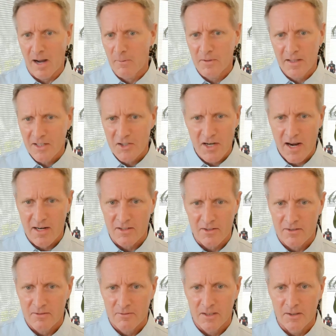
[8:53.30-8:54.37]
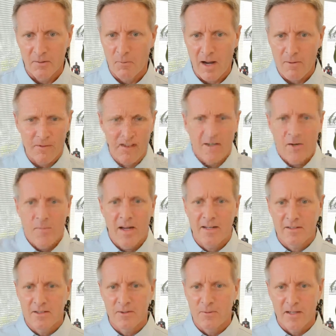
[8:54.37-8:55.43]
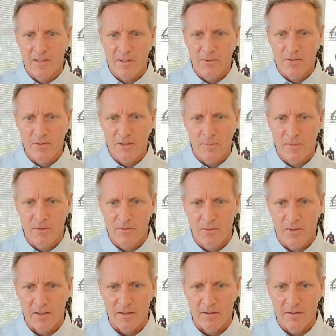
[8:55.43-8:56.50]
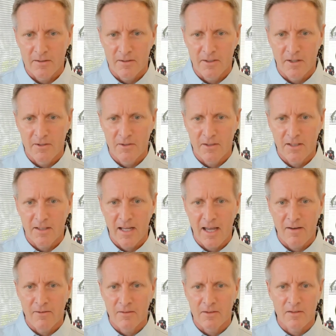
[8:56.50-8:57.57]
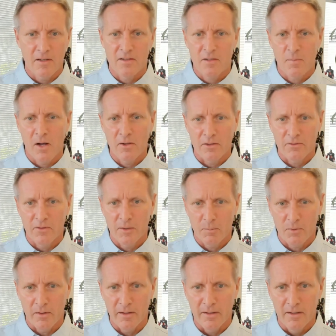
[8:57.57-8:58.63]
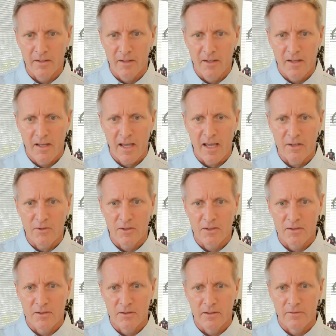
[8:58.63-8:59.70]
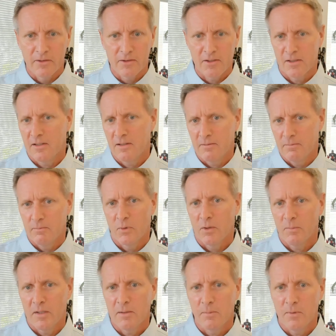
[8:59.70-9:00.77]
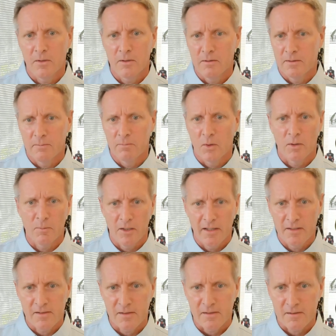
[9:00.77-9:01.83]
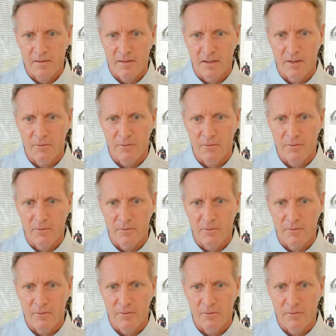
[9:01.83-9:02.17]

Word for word: Why would they change? Why would they go back to the way they were doing it before? You know, you can have a, a smaller footprint and you can deliver to more people in more places.